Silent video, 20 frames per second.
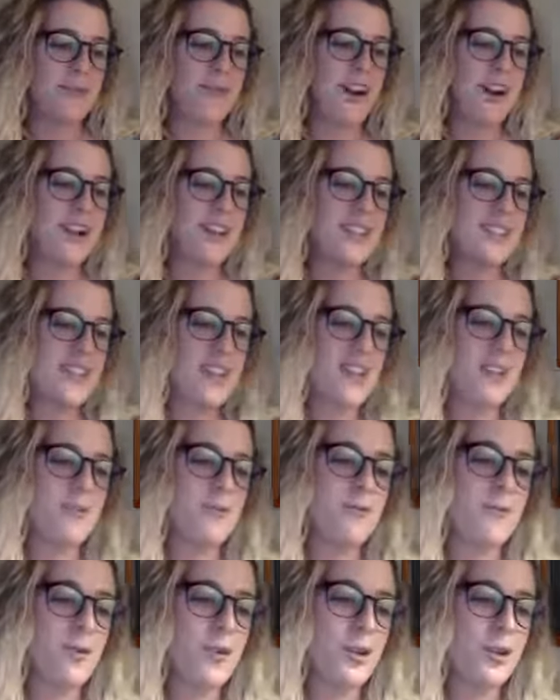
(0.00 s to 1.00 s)
content
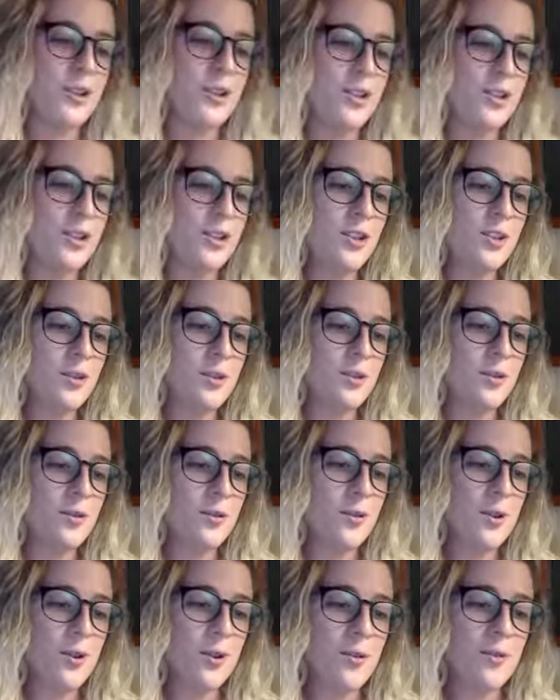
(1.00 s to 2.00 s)
for June
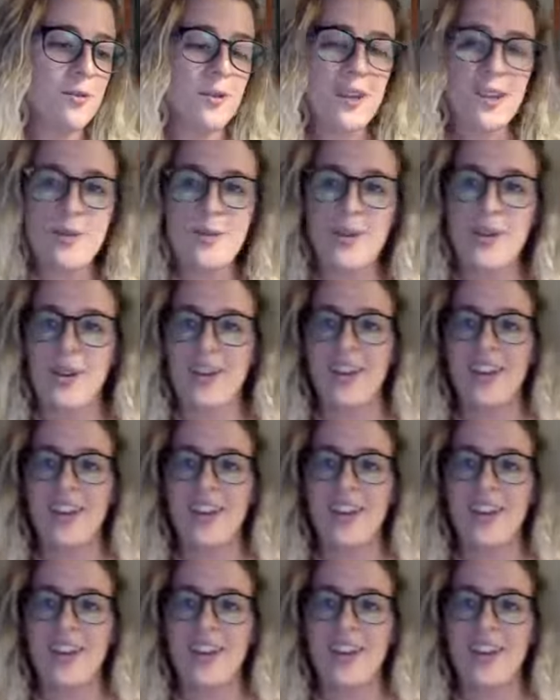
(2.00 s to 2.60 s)
for Facebook